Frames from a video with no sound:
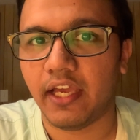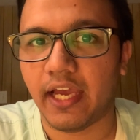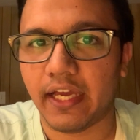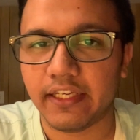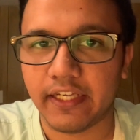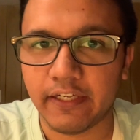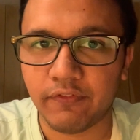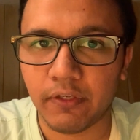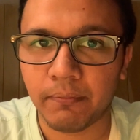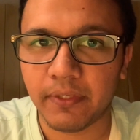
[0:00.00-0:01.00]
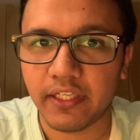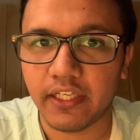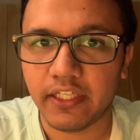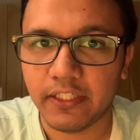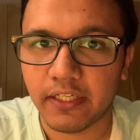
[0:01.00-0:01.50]
and it will
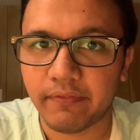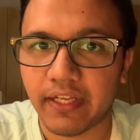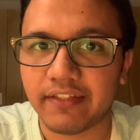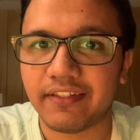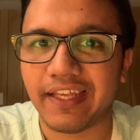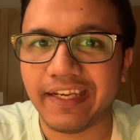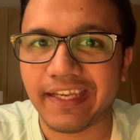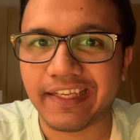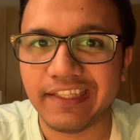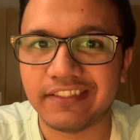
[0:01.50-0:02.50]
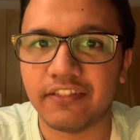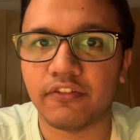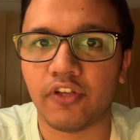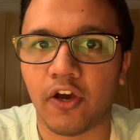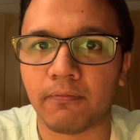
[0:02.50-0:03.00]
be termed as
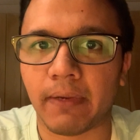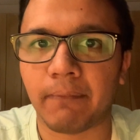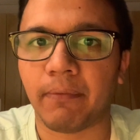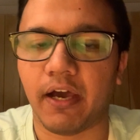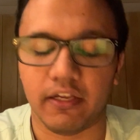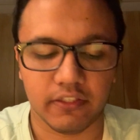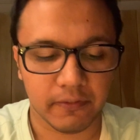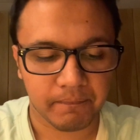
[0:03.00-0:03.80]
negligence on my part.